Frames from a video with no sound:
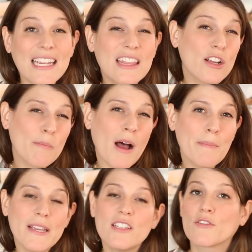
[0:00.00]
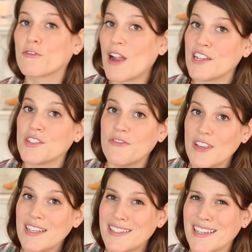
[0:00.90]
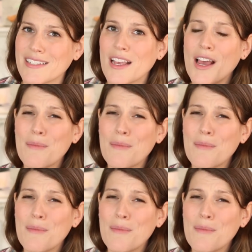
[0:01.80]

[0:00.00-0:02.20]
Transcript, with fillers: eat their puppies' fresh feces